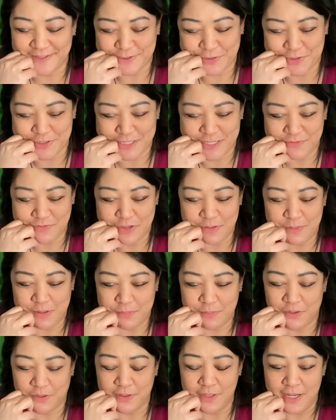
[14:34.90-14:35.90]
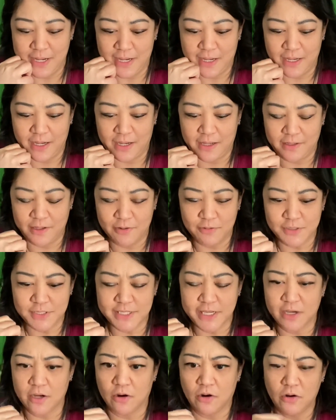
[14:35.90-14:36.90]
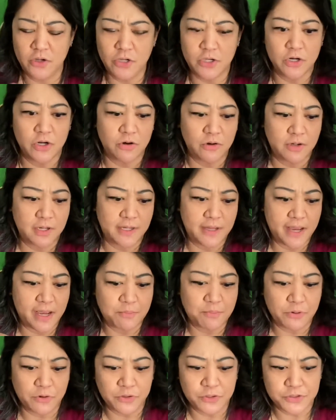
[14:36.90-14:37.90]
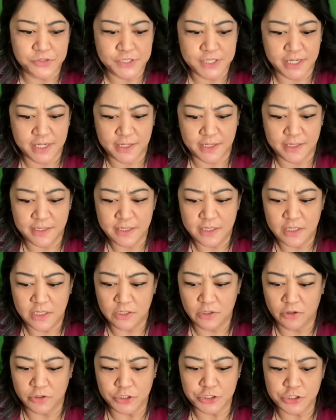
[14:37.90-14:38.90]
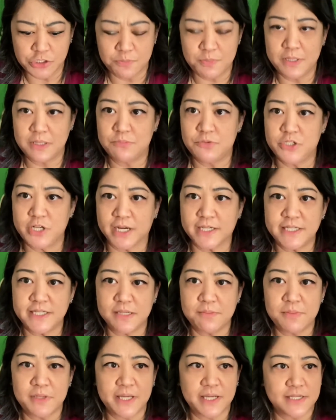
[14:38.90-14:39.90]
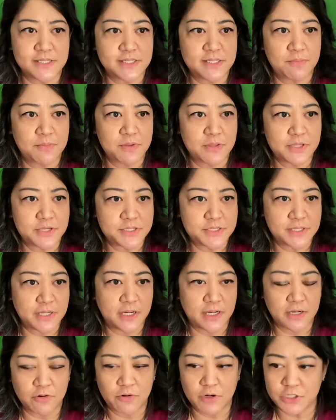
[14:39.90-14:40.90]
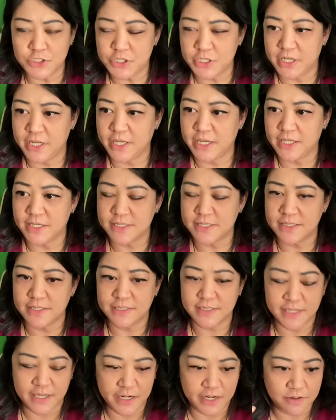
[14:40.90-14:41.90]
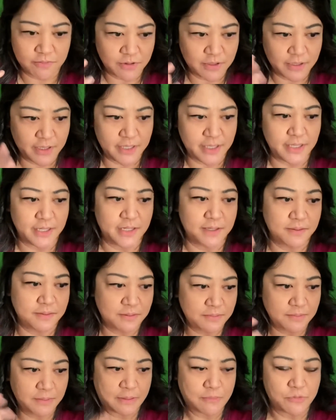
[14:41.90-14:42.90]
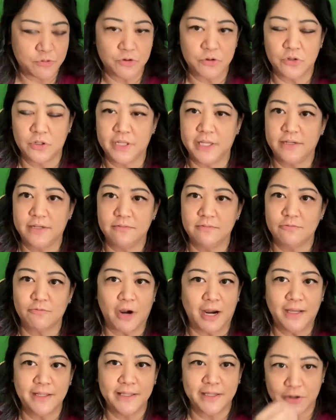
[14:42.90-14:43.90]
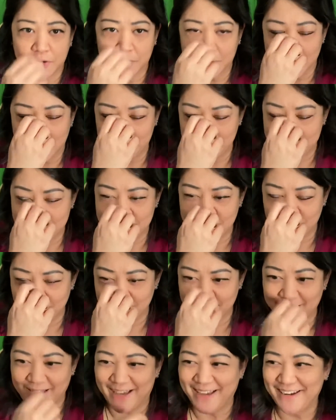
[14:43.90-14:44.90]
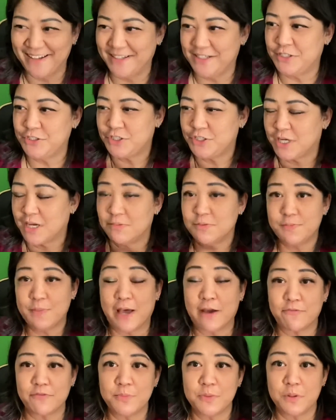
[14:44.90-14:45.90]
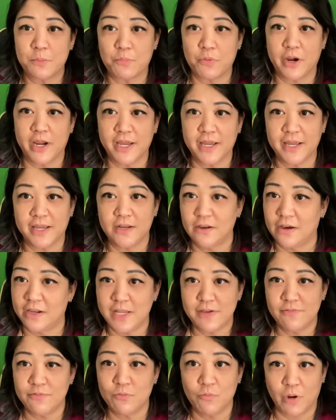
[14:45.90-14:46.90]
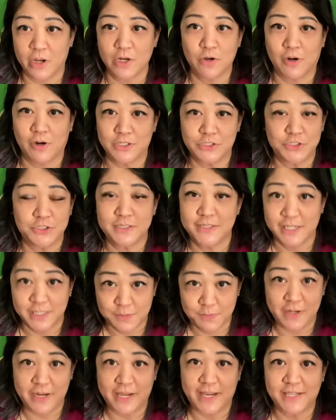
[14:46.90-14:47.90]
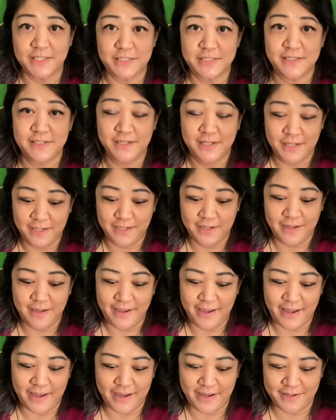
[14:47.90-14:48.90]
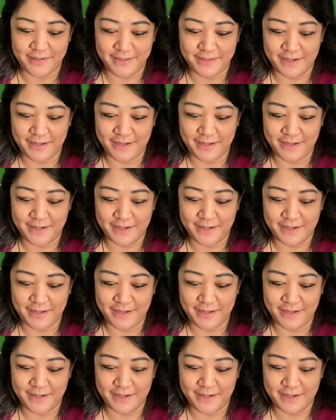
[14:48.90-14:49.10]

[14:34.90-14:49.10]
TV people, and they were saying, oh, Amber's lawyer should be objecting because some of this questioning is getting really brutal and riling her up and stuff like that. And then she comes back from the break, and not even one question has been asked. And